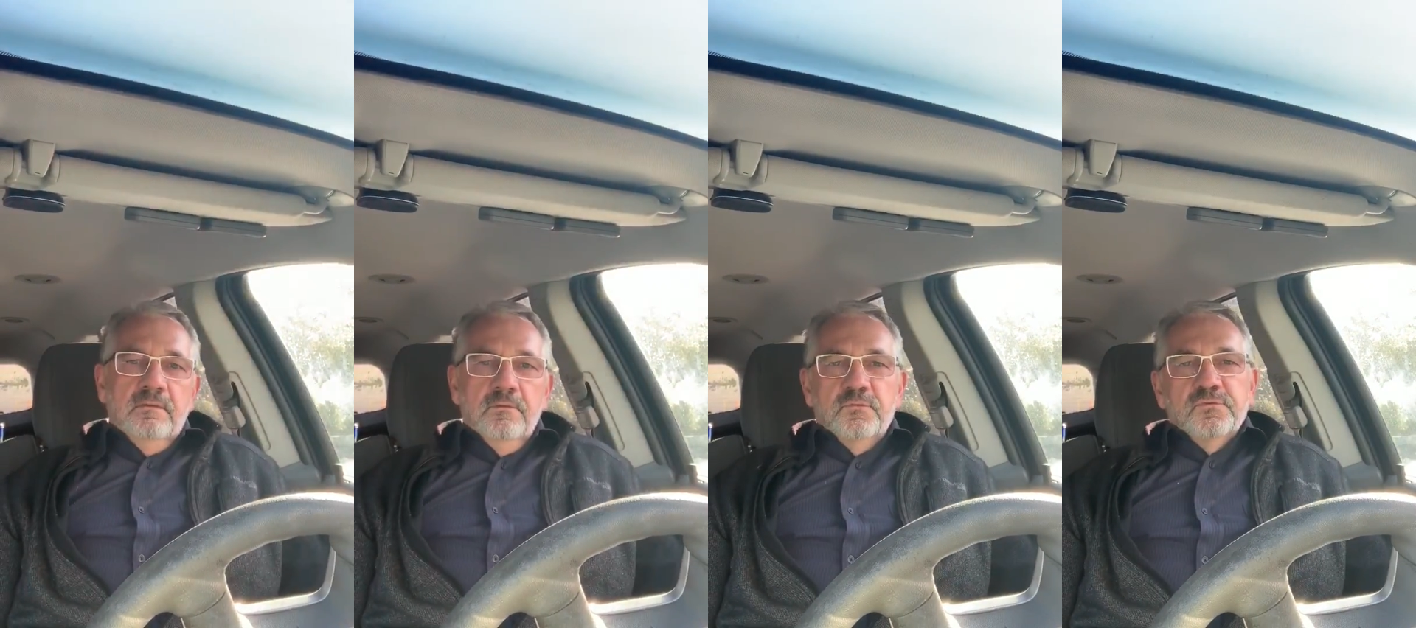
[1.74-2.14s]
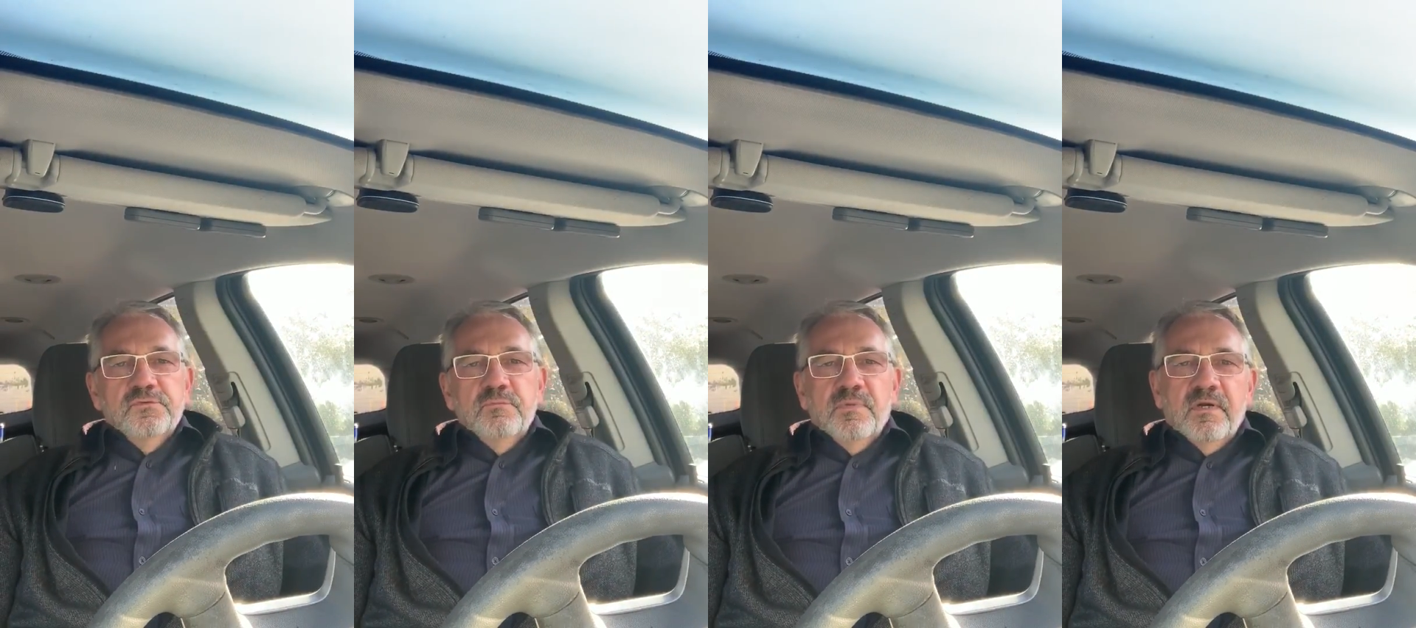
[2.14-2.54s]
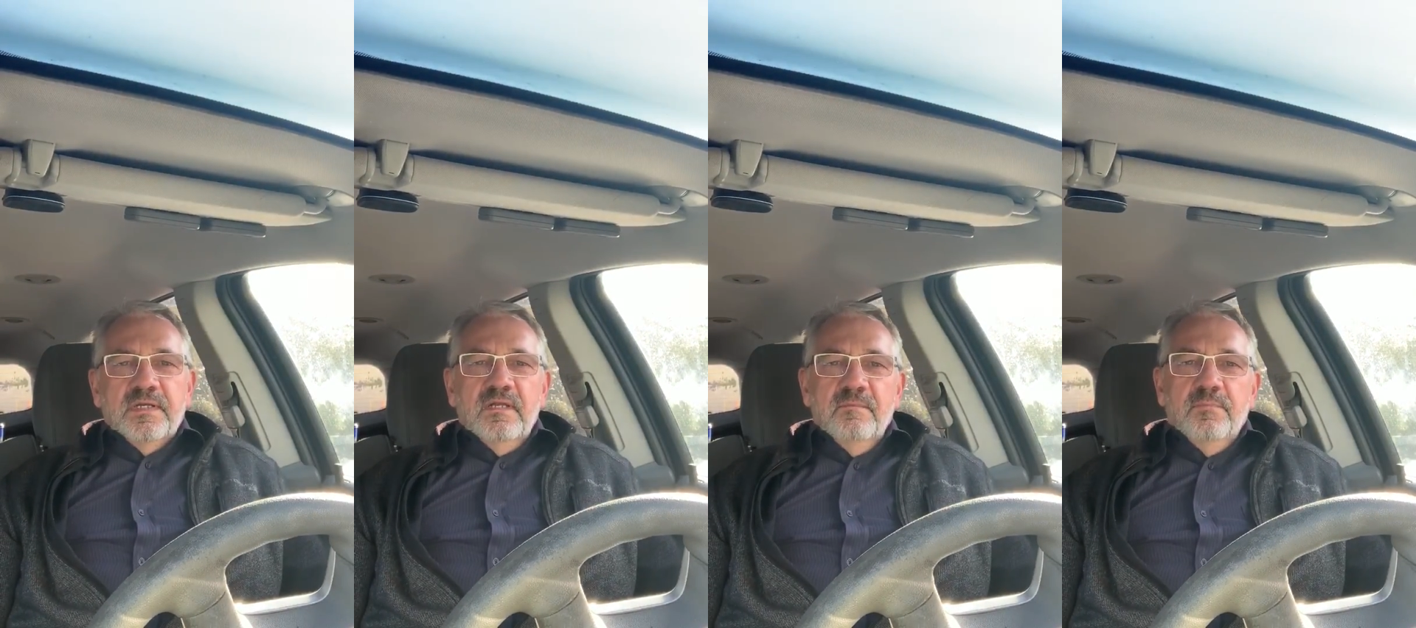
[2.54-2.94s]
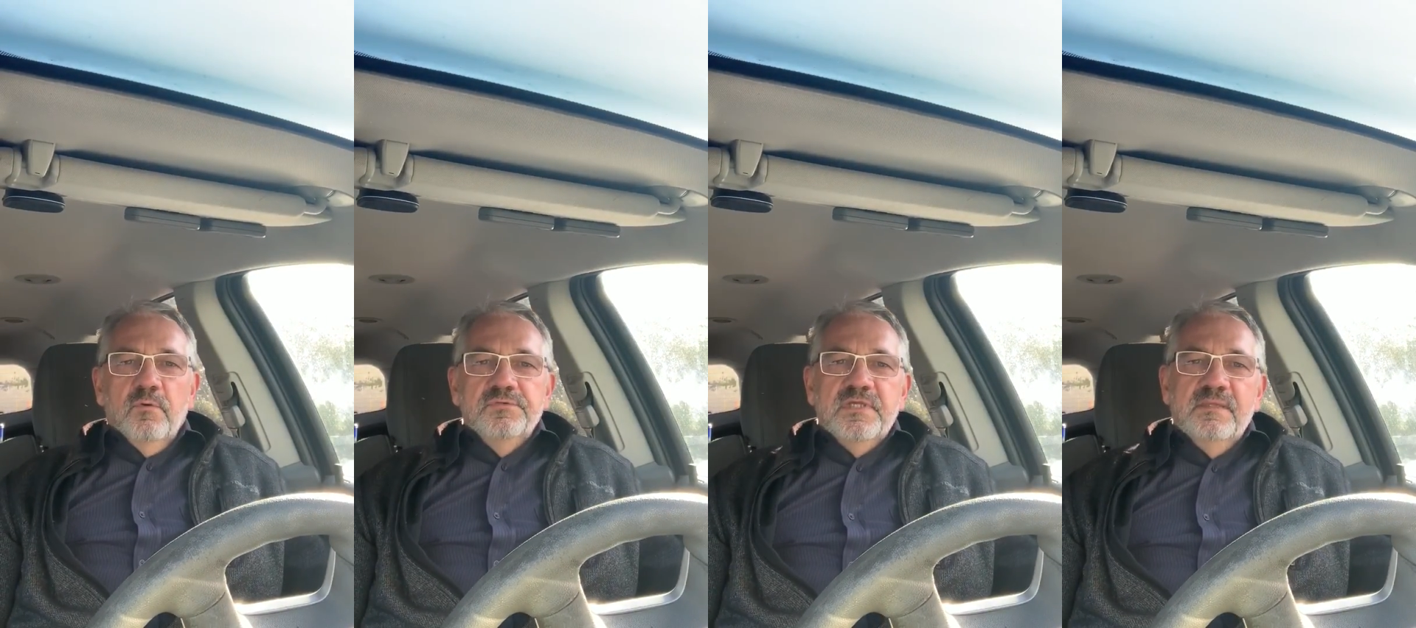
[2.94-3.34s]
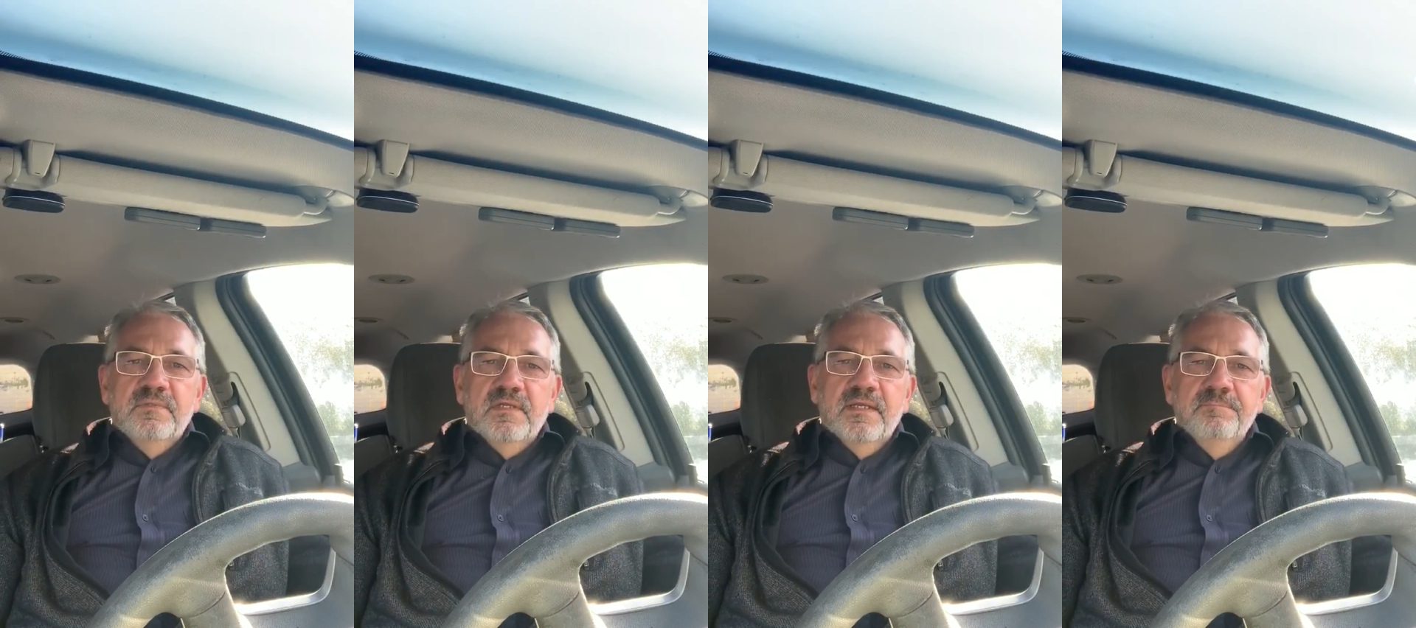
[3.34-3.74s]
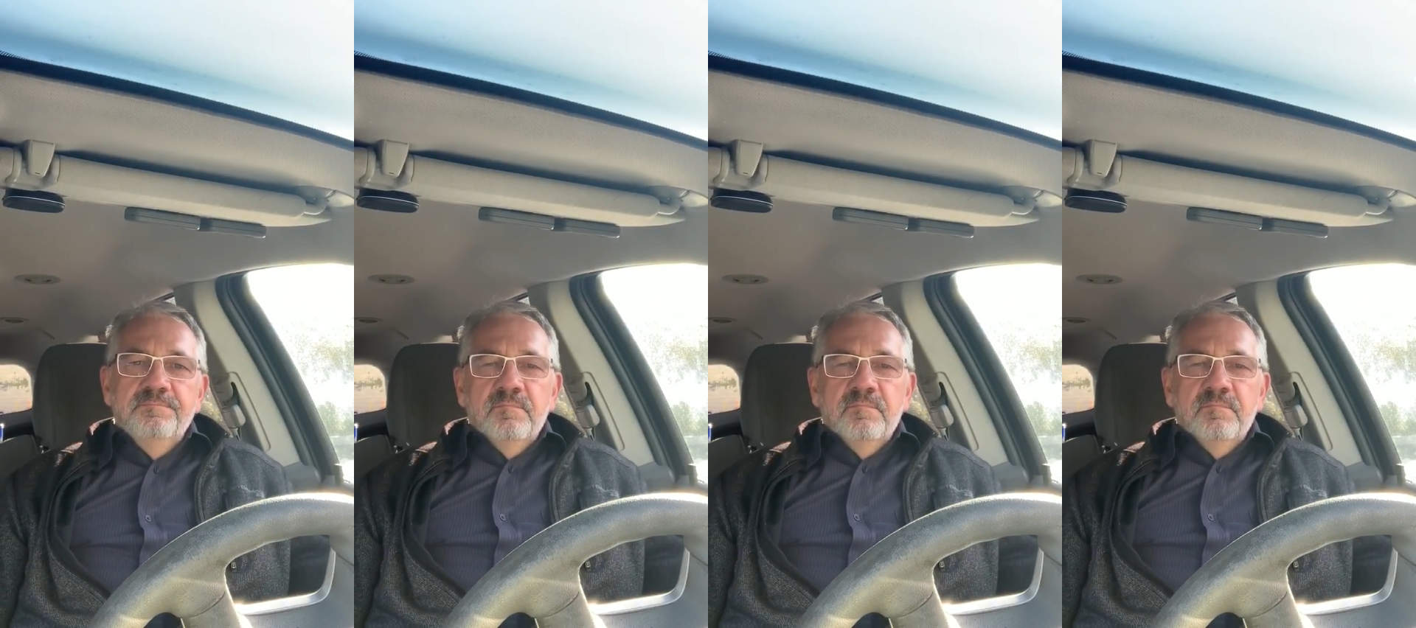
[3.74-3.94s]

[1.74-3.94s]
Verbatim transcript: neutral zone parking lot post game today